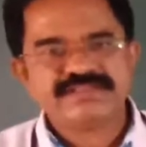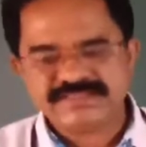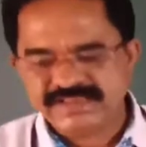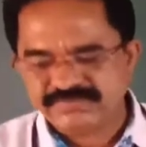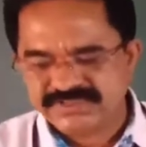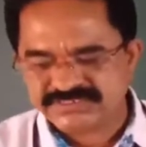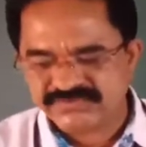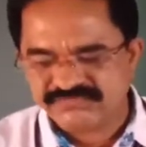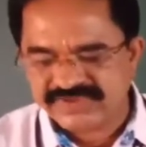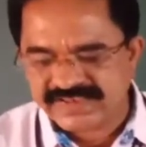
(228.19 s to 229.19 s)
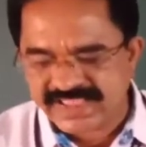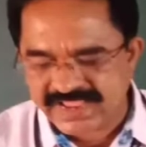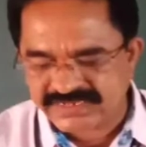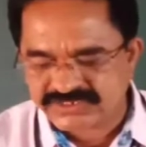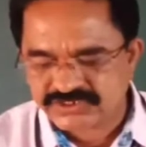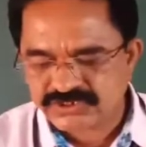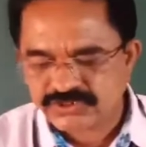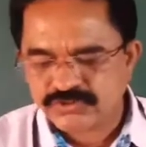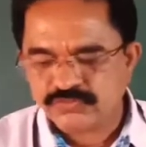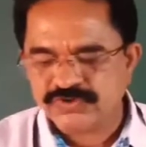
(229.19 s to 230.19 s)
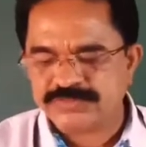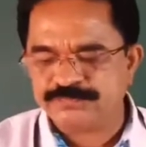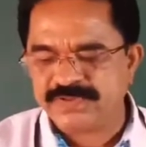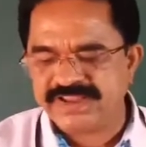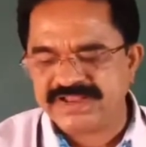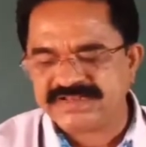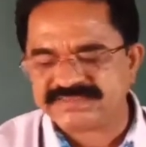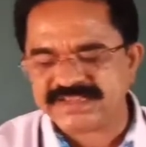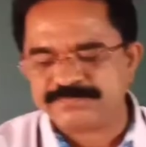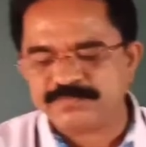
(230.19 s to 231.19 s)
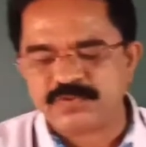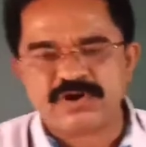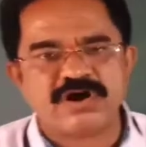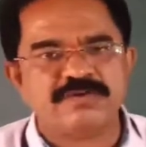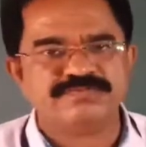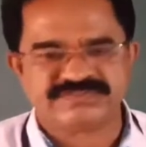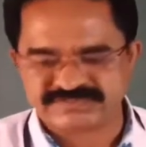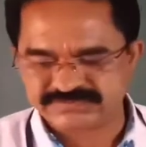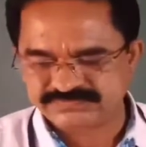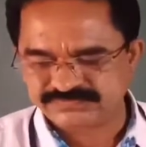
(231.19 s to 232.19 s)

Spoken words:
there was a village with fields and farms.